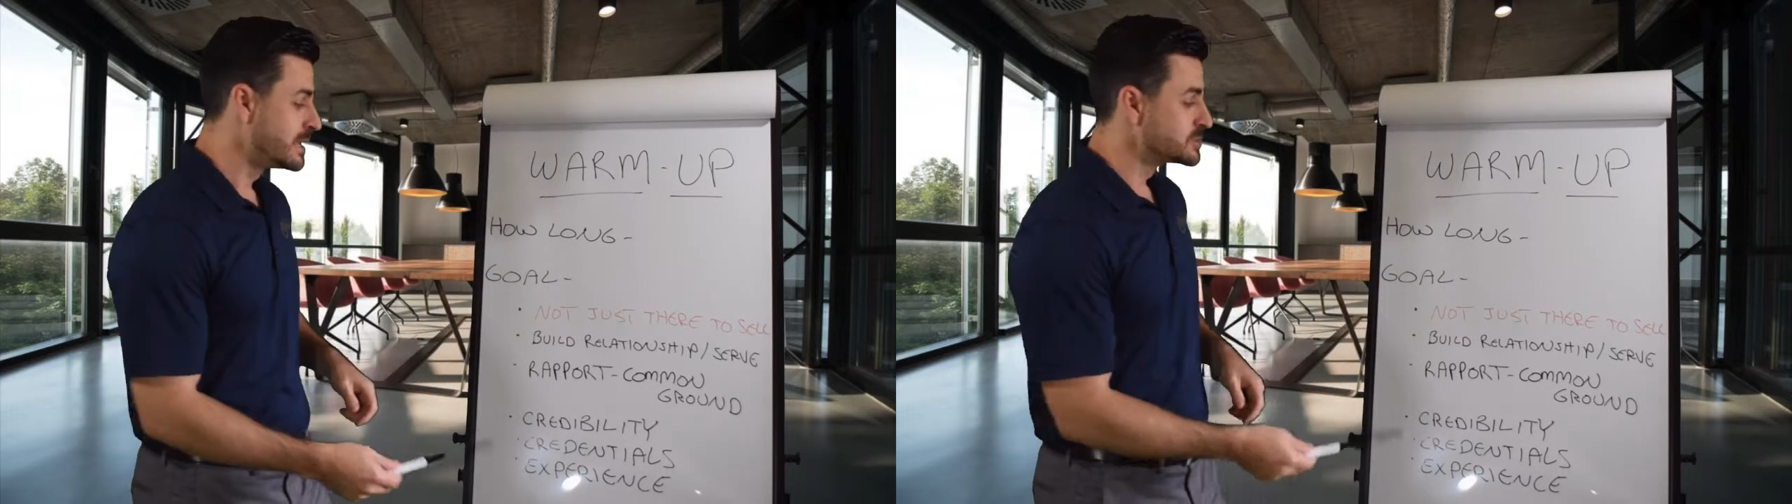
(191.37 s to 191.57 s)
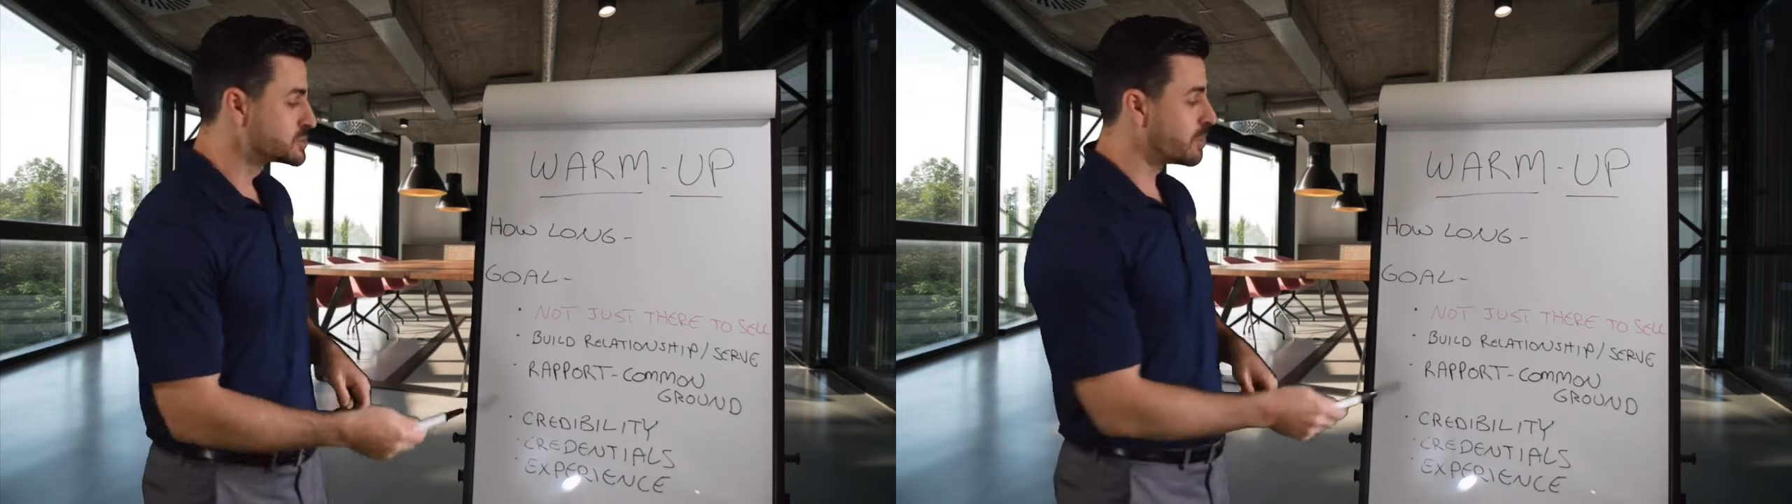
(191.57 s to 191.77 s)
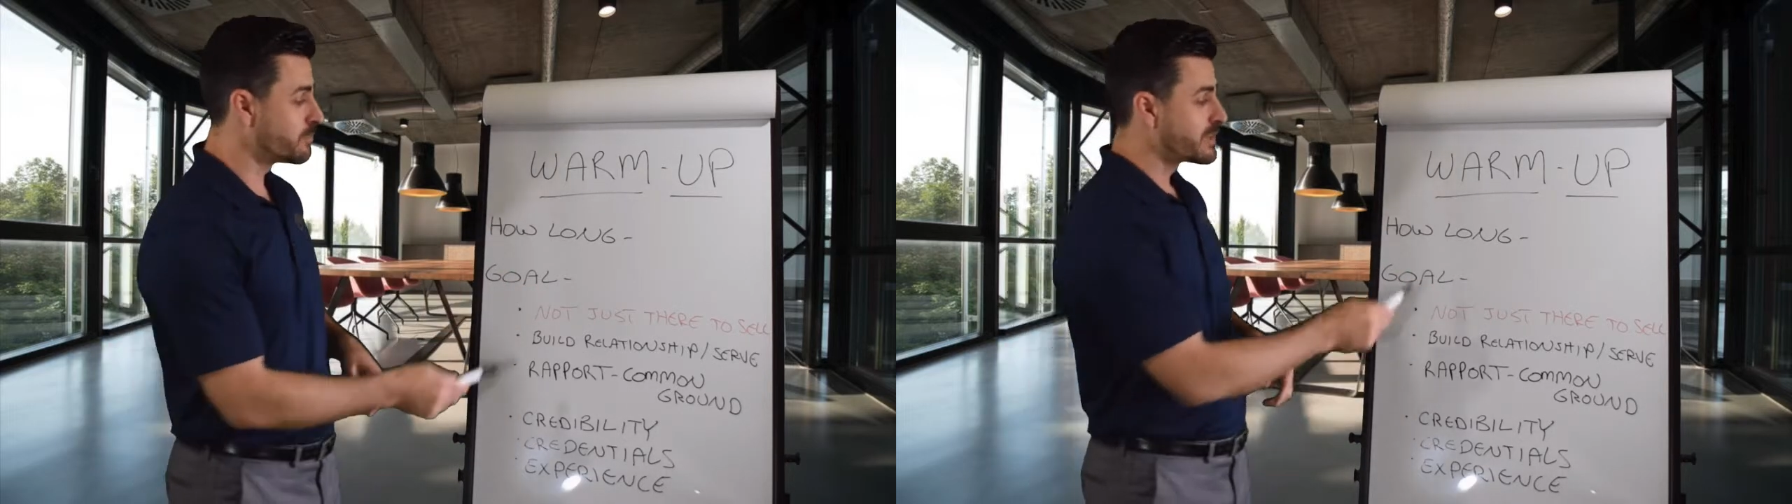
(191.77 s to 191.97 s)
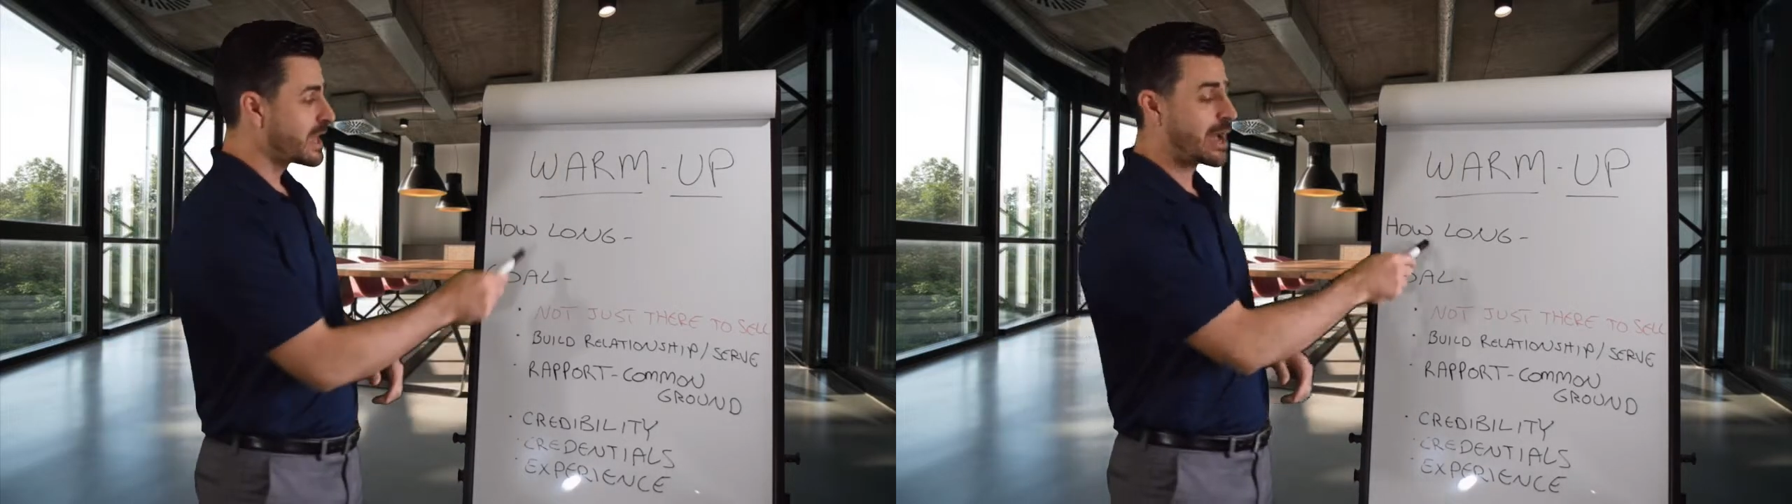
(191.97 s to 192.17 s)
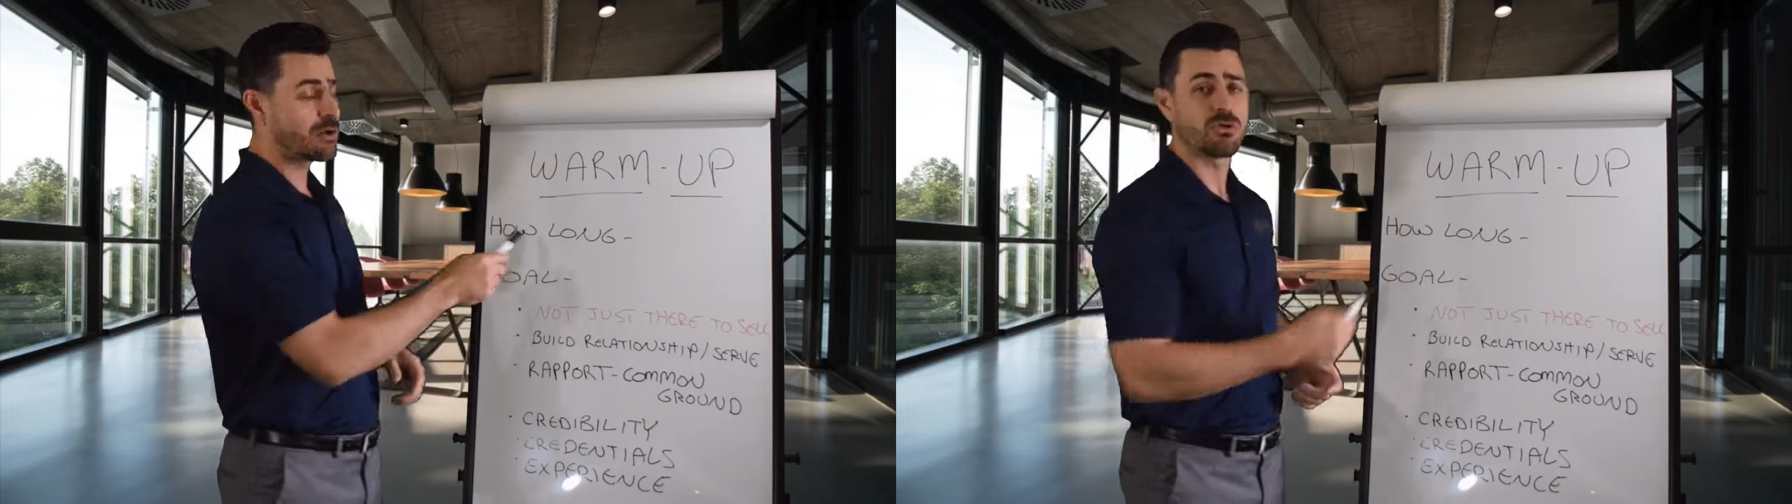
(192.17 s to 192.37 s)
So
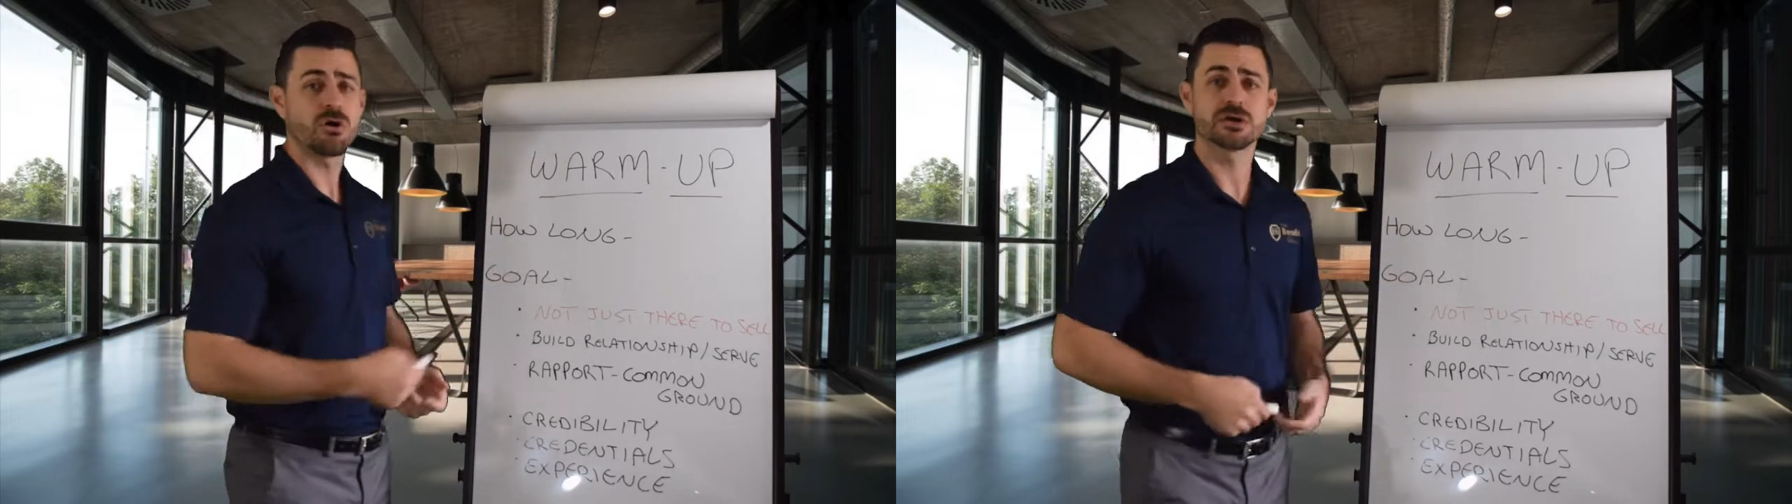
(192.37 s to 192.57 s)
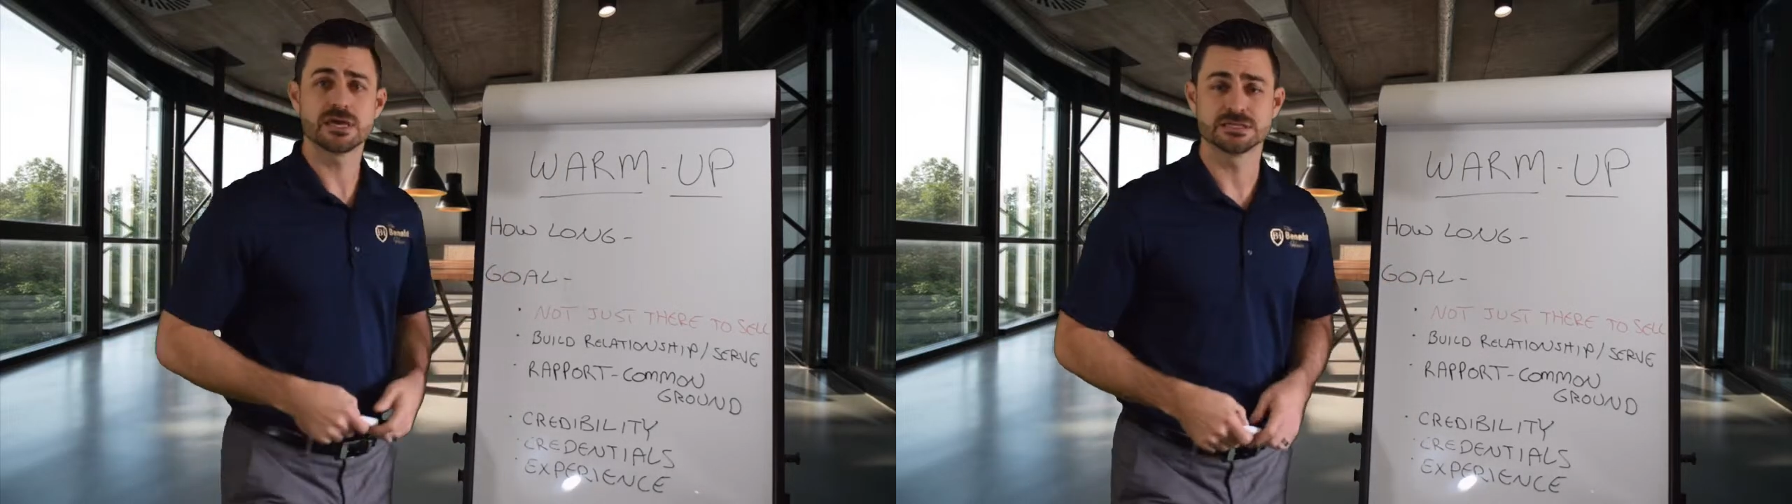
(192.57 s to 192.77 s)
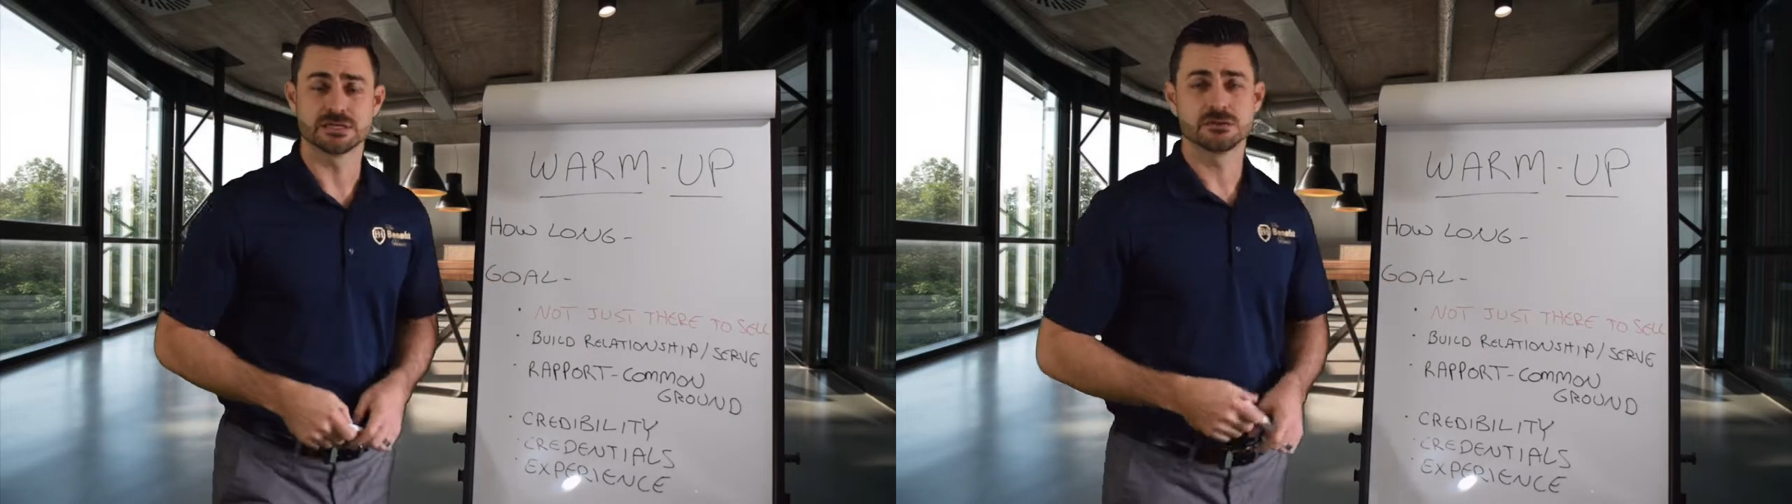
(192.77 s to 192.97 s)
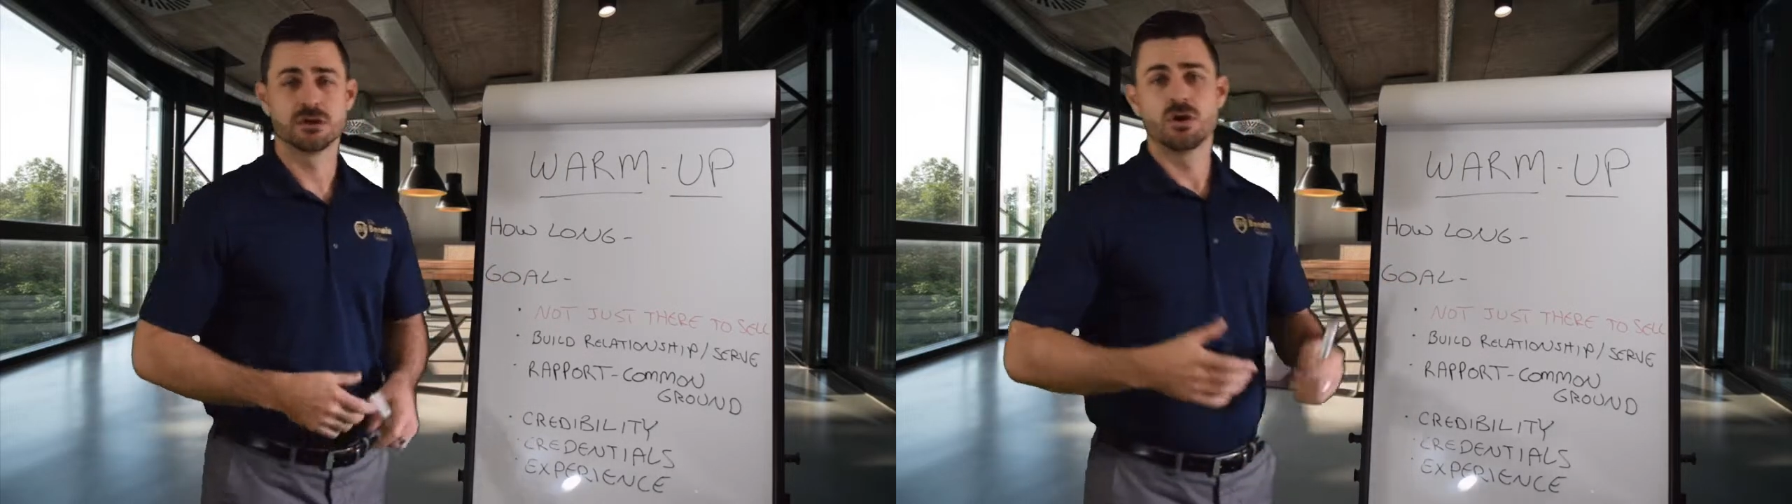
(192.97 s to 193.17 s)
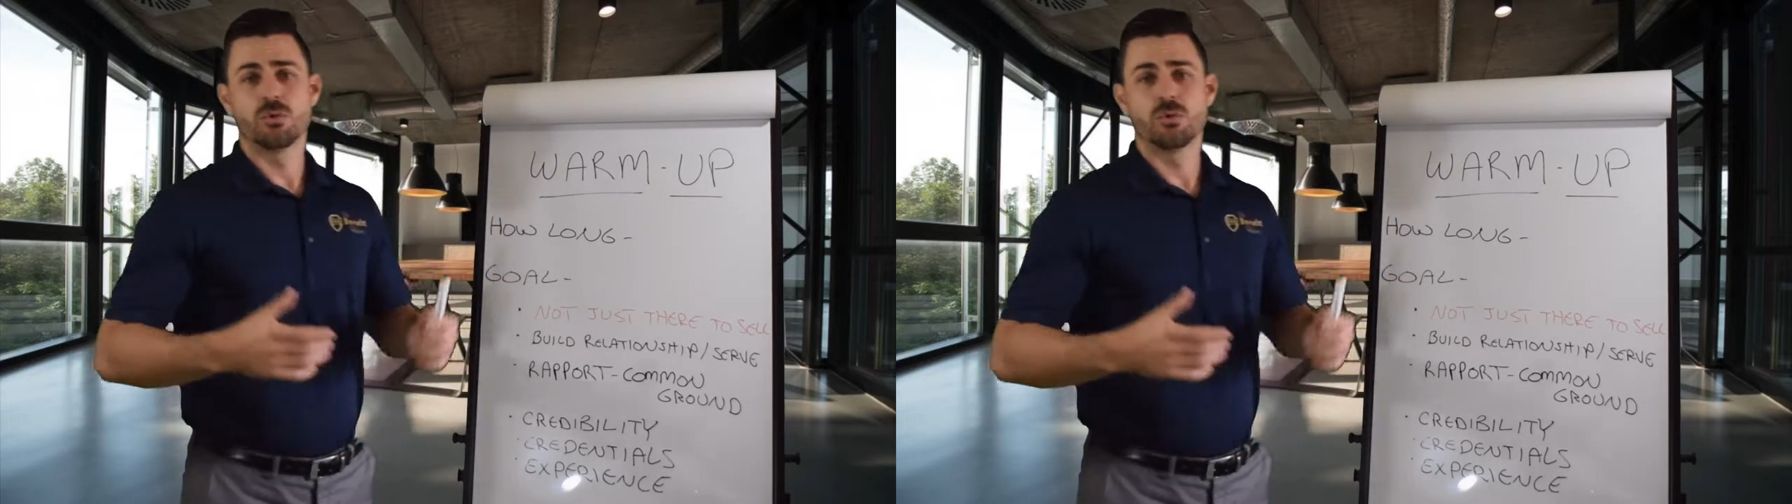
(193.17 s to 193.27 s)
how long is it?